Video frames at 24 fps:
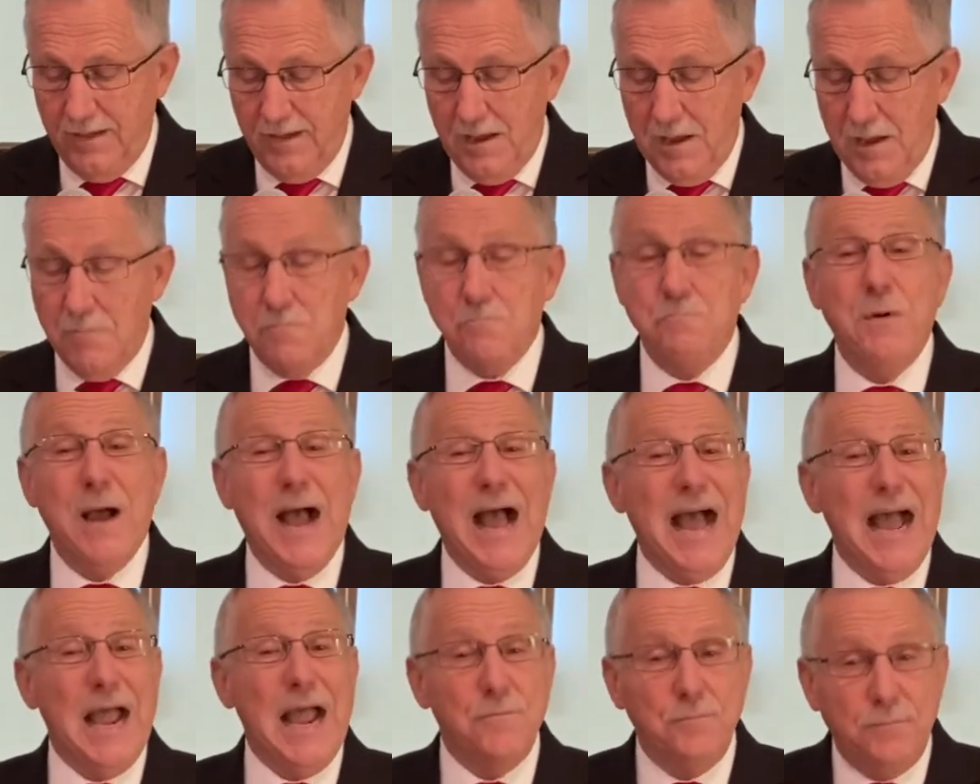
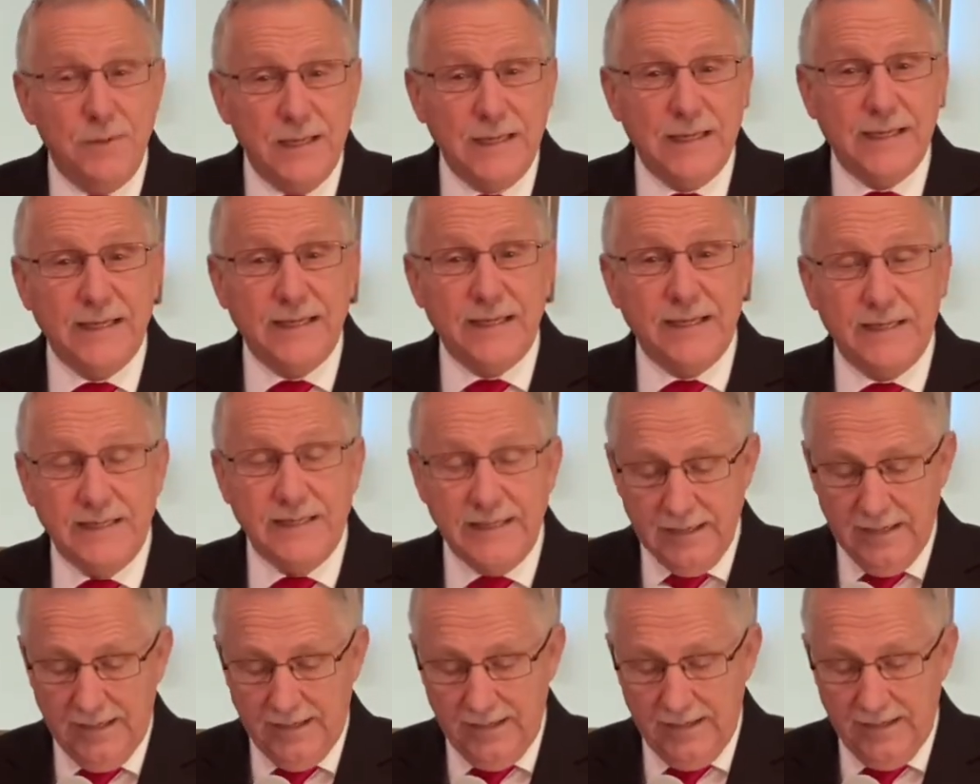By
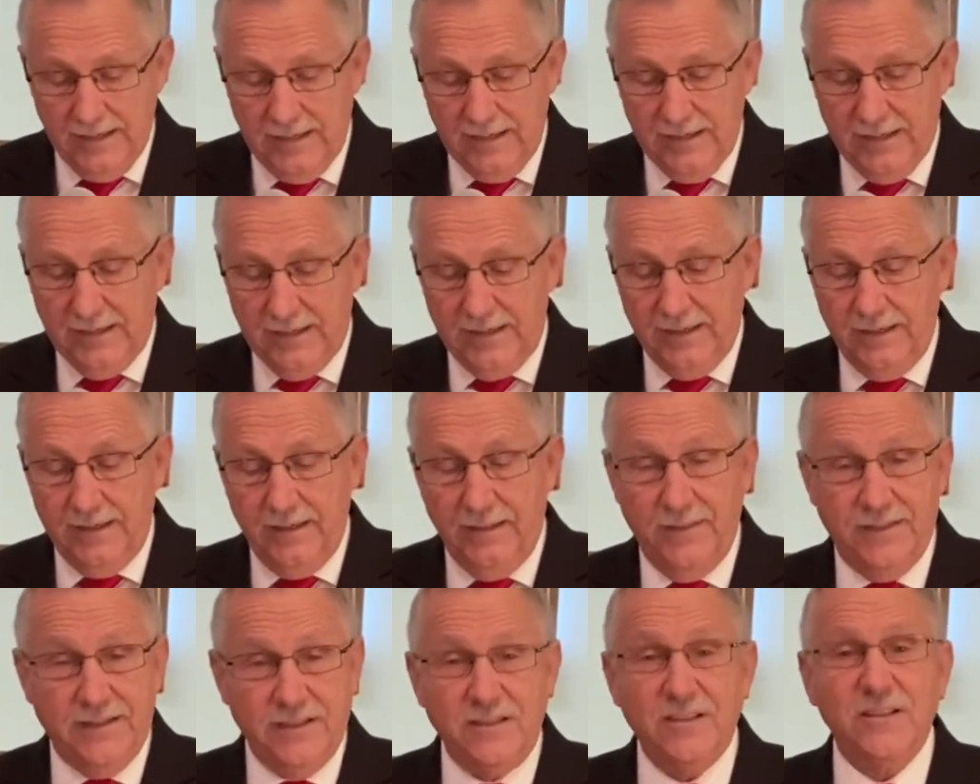me,
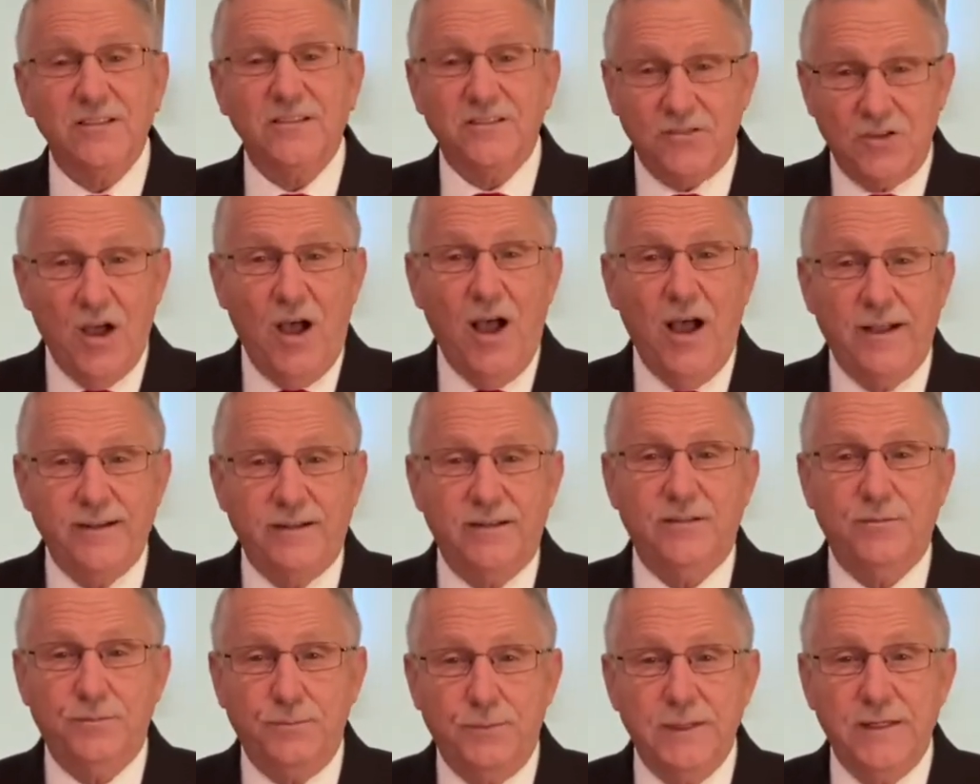this is God
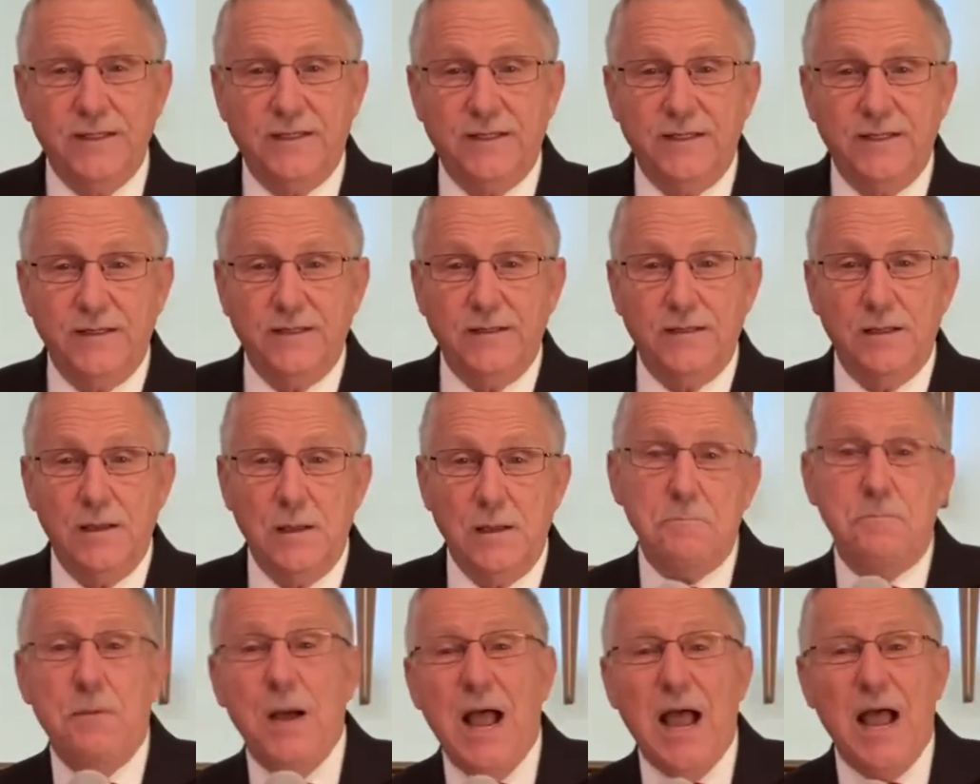speaking,
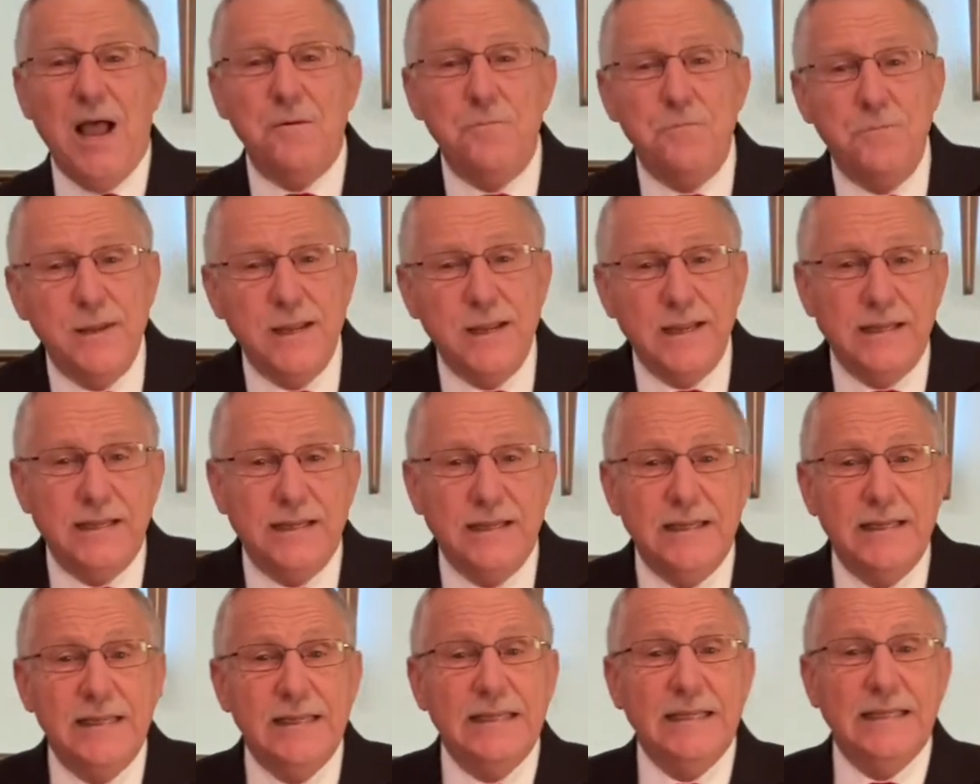by
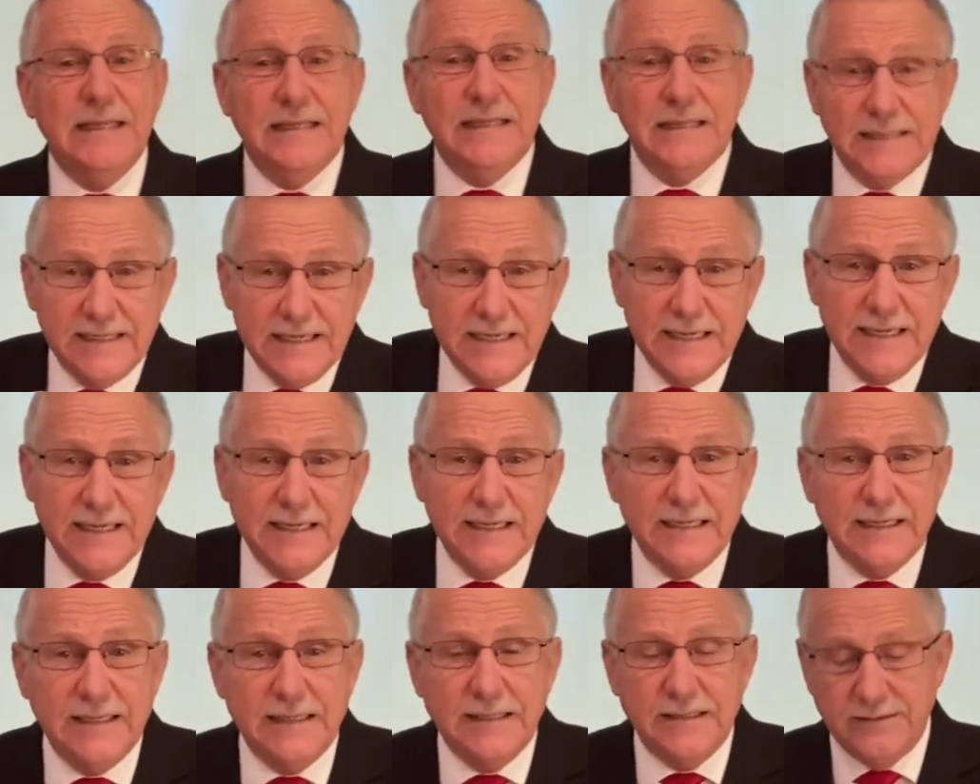me
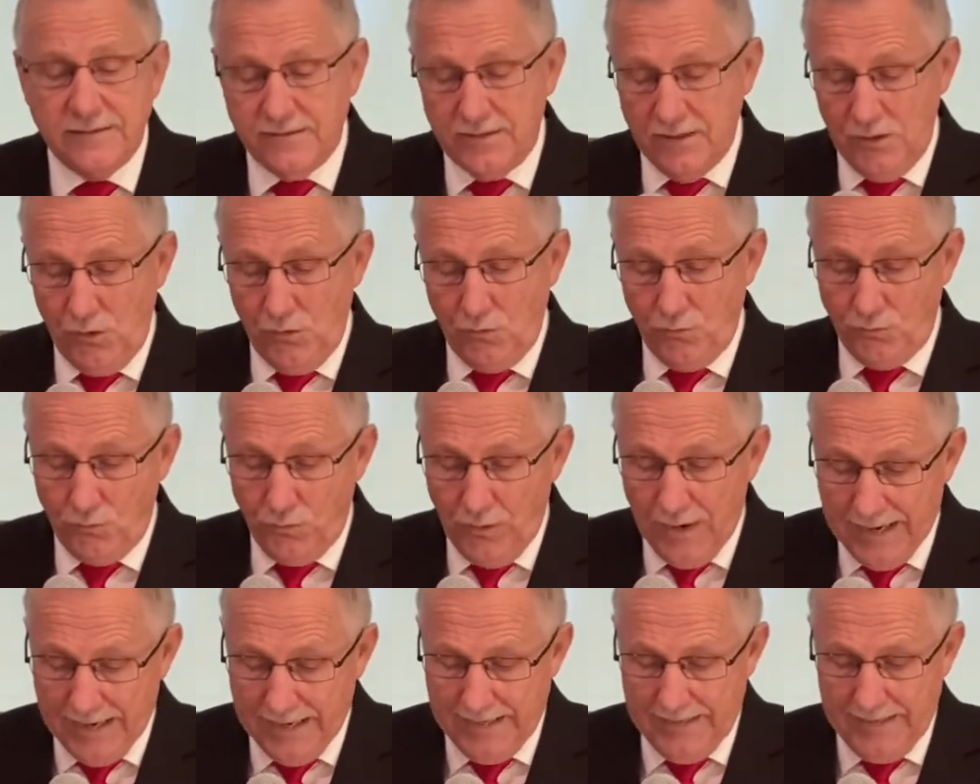kings
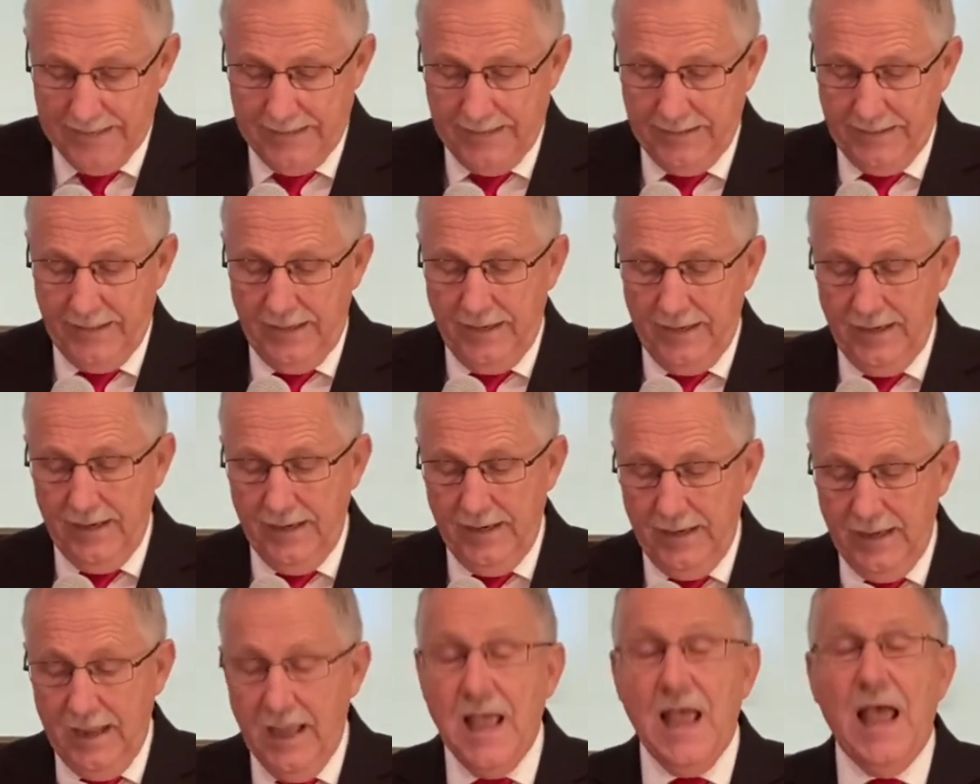reign,
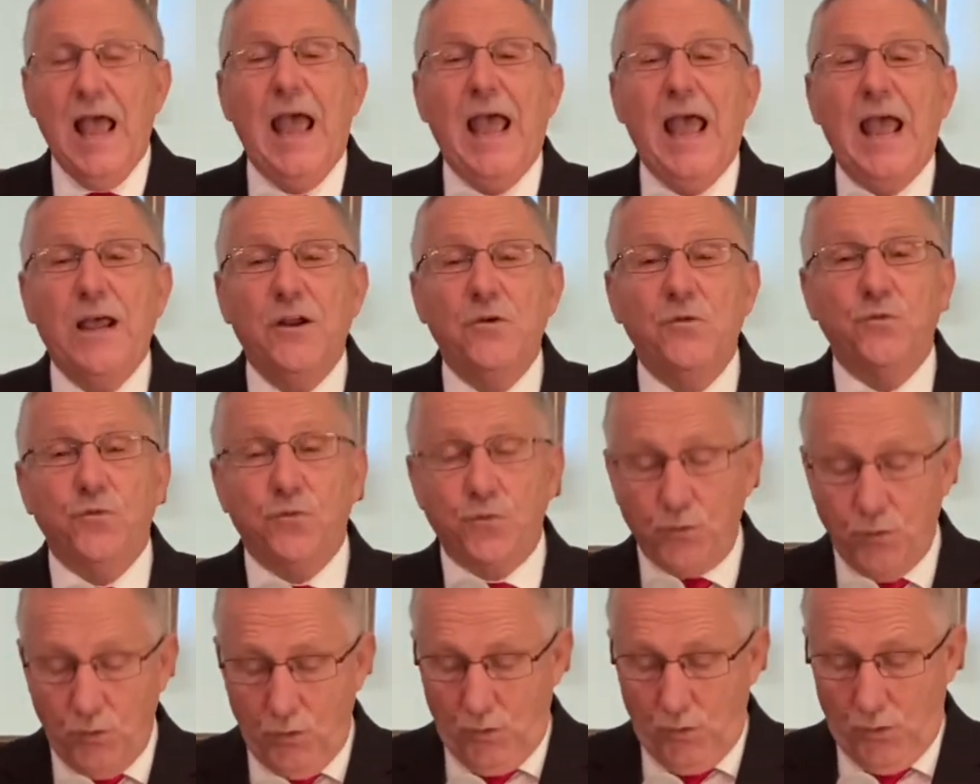and
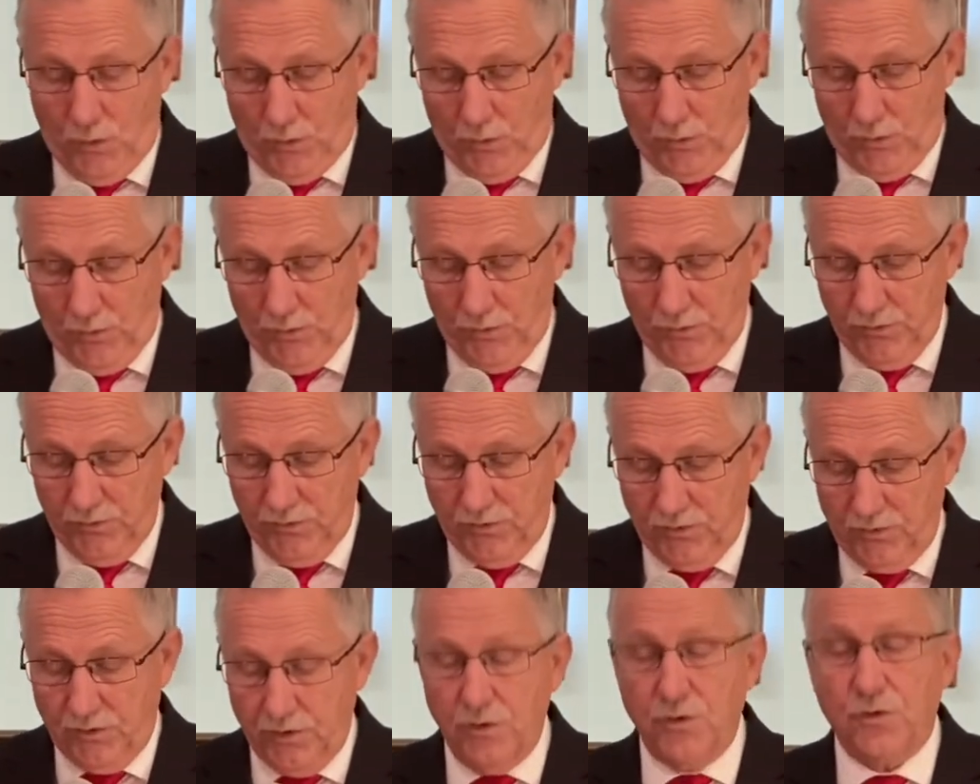
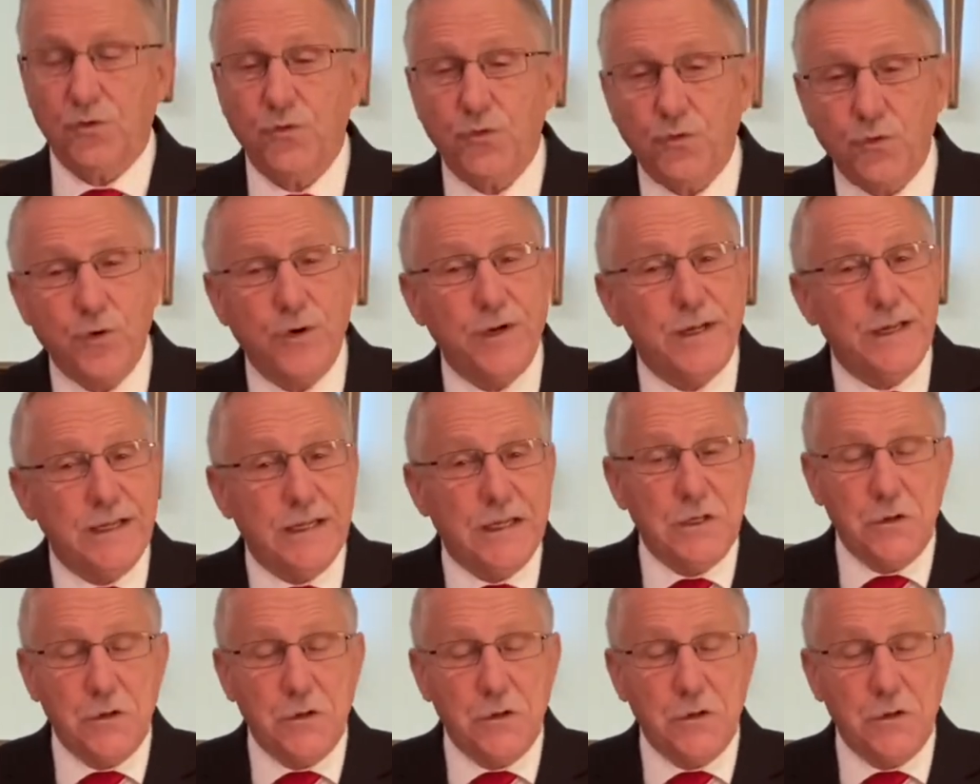rulers decree